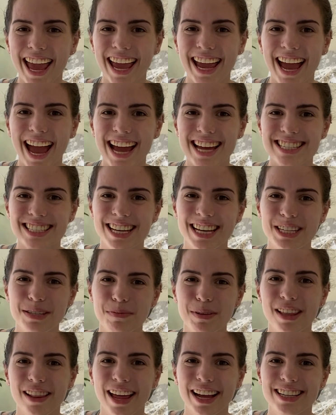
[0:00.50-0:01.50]
Hey guys, it's
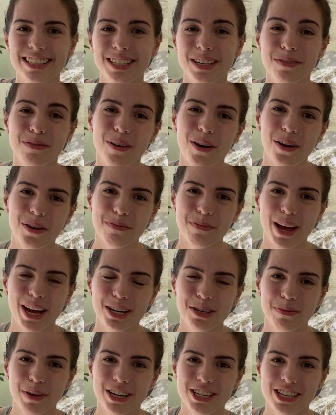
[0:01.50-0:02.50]
me Lexi. Welcome back
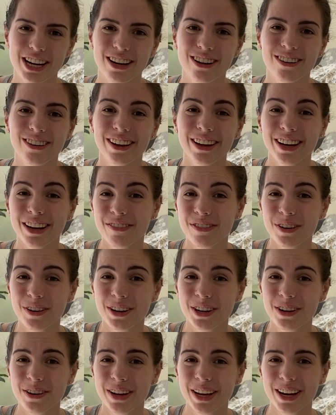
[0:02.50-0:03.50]
to my channel. And if you are
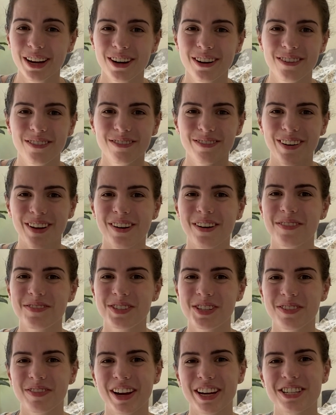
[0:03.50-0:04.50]
new here, welcome
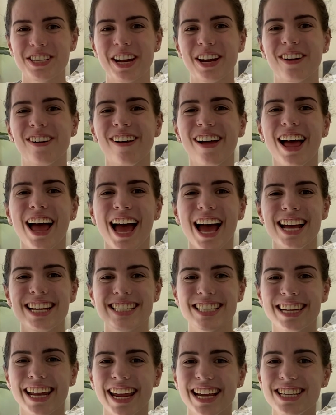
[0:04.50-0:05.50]
to my channel.
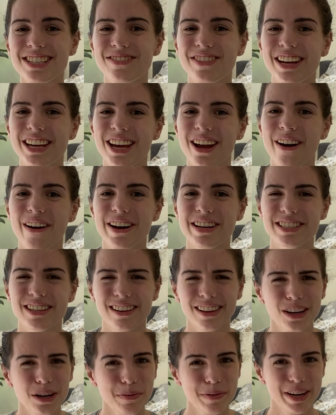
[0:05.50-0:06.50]
Today's video is a
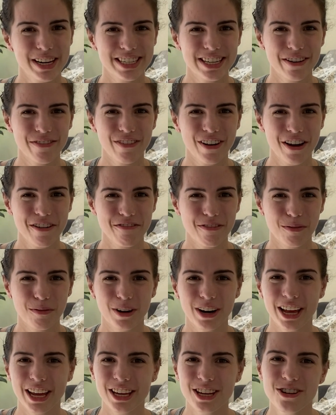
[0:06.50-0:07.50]
little bit different from
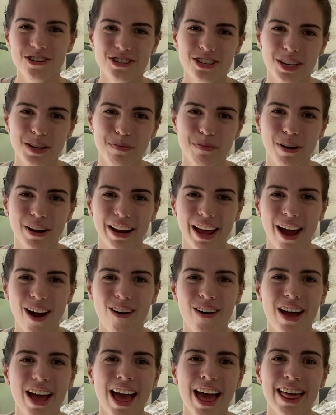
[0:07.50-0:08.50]
what I usually put
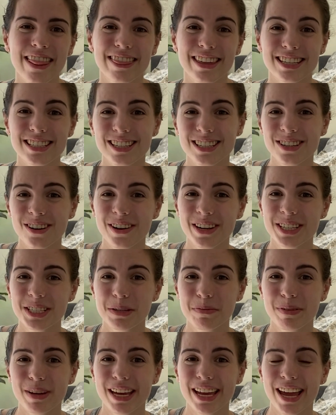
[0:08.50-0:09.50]
out. This is going to
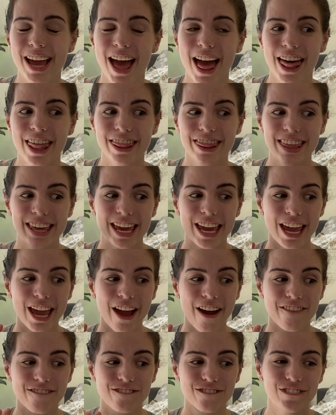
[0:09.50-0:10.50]
be
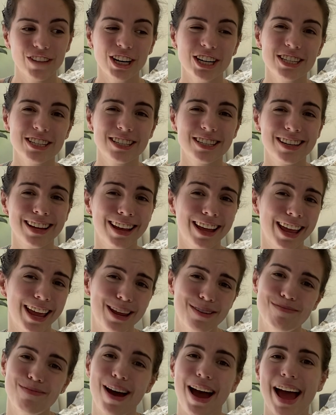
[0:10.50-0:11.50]
the first
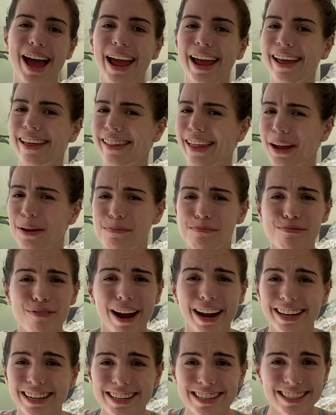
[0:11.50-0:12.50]
in my
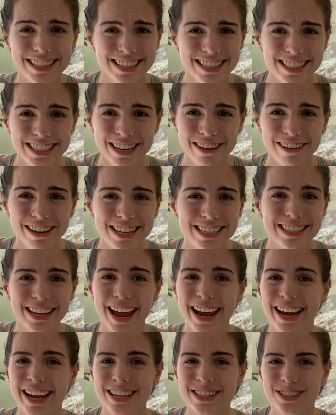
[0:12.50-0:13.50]
pregnancy series,
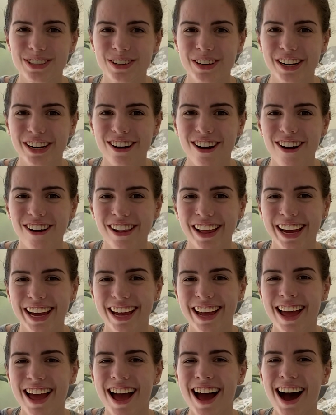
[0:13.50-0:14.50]
I guess you could call it.
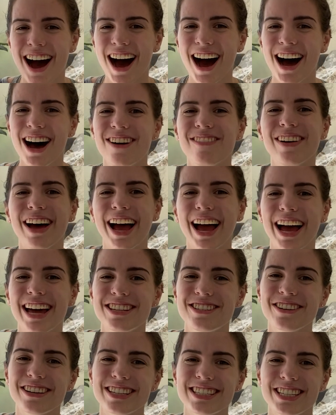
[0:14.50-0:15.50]
As
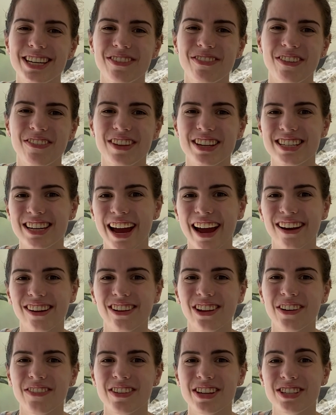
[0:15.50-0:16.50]
you can see from the title
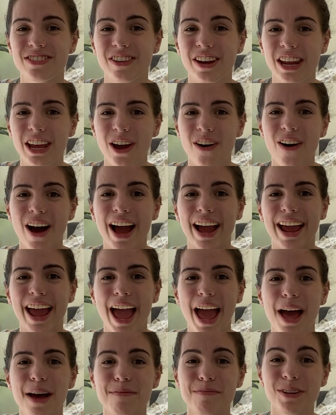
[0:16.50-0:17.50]
of this video, I
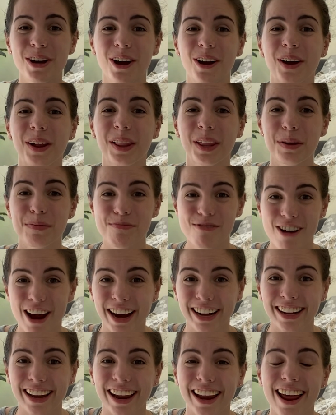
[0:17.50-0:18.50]
am currently
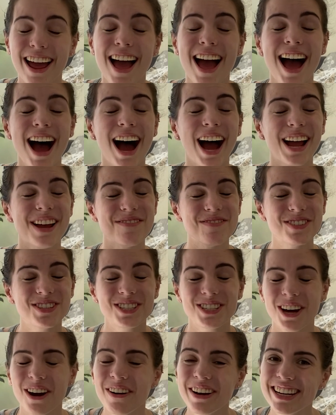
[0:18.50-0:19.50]
pregnant. I am
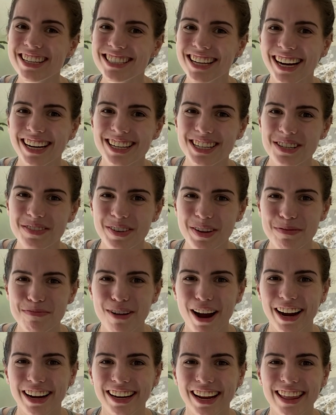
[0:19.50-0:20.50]
so excited to be
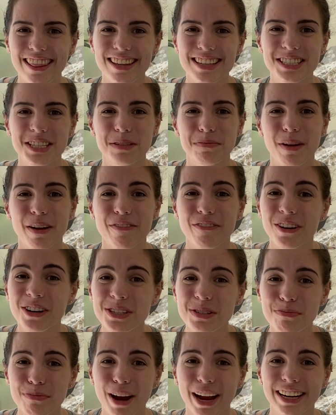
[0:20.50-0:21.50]
pregnant. This is my
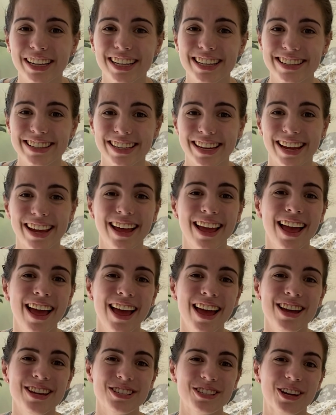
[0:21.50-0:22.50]
first pregnancy.
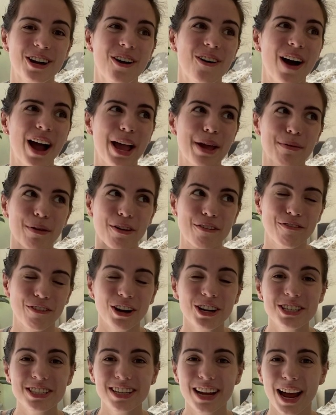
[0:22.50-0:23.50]
So I am a
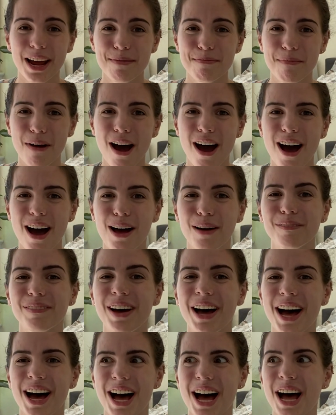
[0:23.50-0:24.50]
first-time mom,
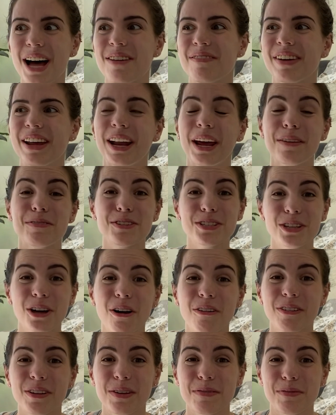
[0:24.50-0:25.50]
and I'm just
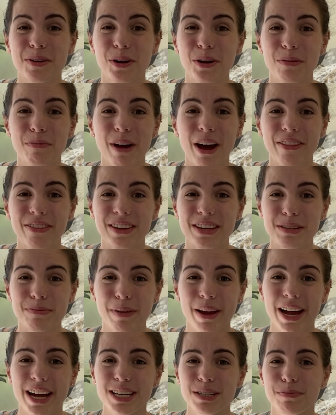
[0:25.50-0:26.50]
over the moon about this. My
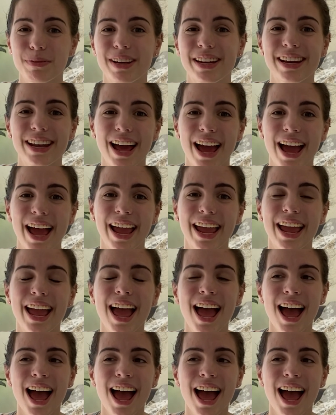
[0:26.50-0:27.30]
husband and I